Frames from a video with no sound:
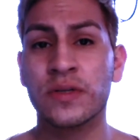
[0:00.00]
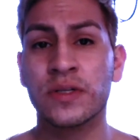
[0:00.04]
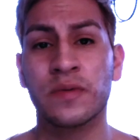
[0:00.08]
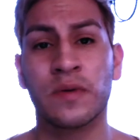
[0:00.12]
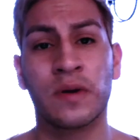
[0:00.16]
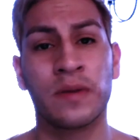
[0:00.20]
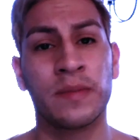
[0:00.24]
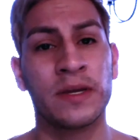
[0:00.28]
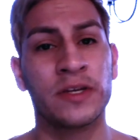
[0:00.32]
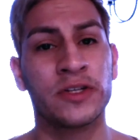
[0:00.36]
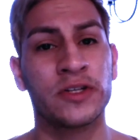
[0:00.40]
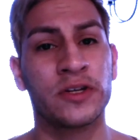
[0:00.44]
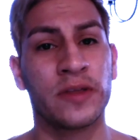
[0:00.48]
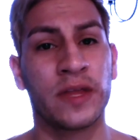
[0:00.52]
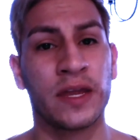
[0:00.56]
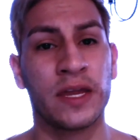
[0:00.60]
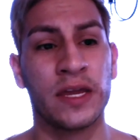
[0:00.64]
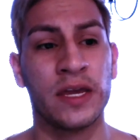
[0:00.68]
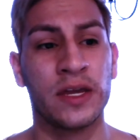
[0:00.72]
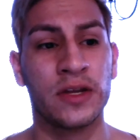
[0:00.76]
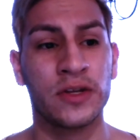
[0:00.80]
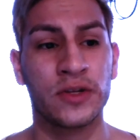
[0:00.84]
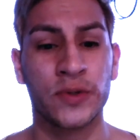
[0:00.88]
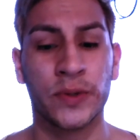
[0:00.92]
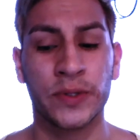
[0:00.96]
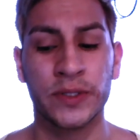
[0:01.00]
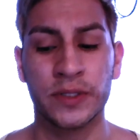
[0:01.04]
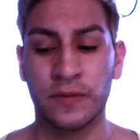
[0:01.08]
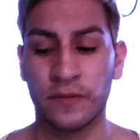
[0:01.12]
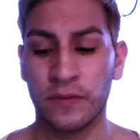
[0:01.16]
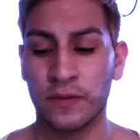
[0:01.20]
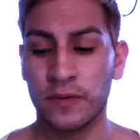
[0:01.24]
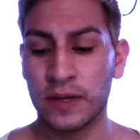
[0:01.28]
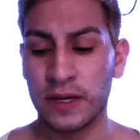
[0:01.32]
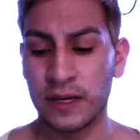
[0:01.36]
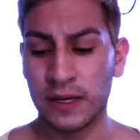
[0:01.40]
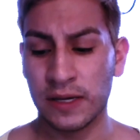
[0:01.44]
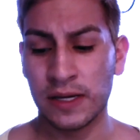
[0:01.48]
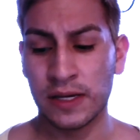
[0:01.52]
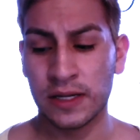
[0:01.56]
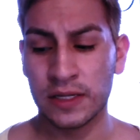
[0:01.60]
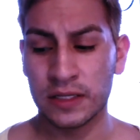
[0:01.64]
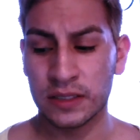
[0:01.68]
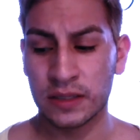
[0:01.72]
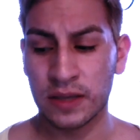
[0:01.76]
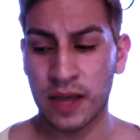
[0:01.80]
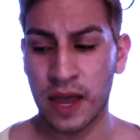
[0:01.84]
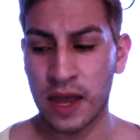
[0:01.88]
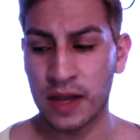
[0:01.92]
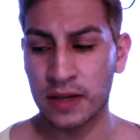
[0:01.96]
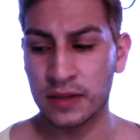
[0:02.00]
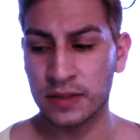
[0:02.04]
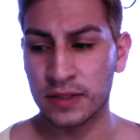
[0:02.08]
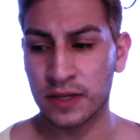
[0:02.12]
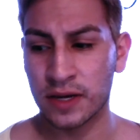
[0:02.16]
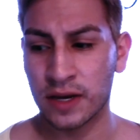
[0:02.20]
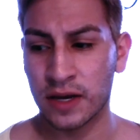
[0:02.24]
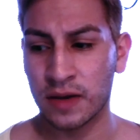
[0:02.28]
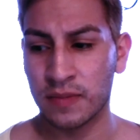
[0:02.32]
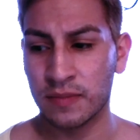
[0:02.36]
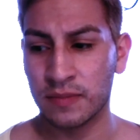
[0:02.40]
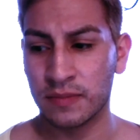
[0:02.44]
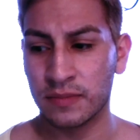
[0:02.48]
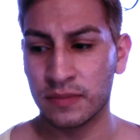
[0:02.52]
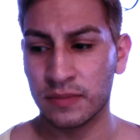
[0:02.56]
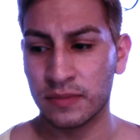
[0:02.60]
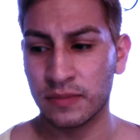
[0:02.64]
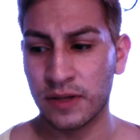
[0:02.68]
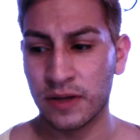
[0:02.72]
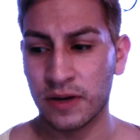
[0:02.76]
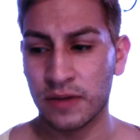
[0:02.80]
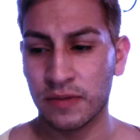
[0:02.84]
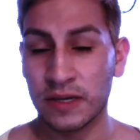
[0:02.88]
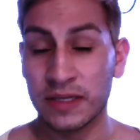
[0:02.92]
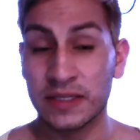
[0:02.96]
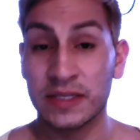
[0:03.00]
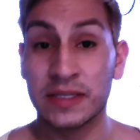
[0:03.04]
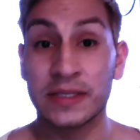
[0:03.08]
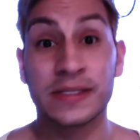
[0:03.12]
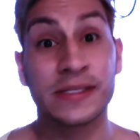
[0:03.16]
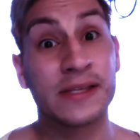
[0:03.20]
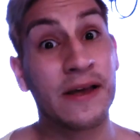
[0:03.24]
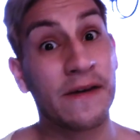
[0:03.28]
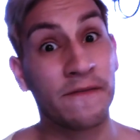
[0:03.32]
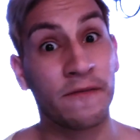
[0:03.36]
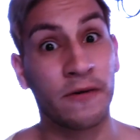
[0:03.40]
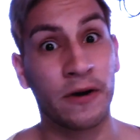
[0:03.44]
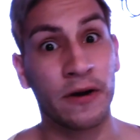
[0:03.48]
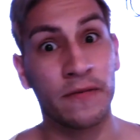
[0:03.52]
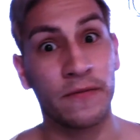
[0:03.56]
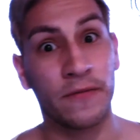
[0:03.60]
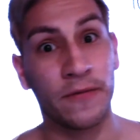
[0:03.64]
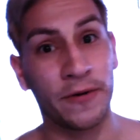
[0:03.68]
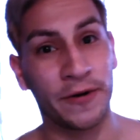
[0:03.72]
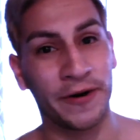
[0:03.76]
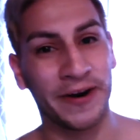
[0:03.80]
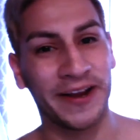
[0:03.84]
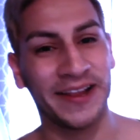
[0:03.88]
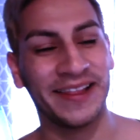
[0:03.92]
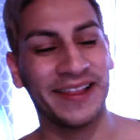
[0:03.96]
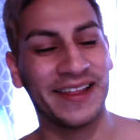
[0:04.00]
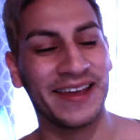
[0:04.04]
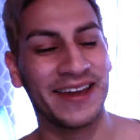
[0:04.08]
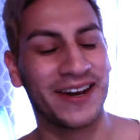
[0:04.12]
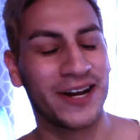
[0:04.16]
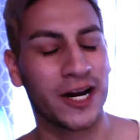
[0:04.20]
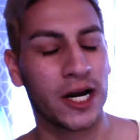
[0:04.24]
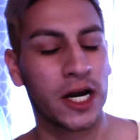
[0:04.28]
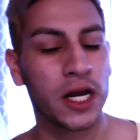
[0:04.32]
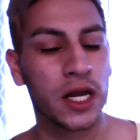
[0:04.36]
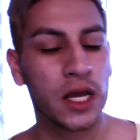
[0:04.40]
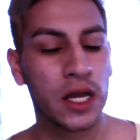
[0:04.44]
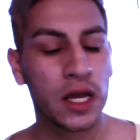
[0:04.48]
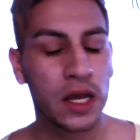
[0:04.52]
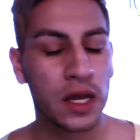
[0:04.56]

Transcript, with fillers: We want to make sure that he enjoys the food he eats and um, you know isn't suffering for it later.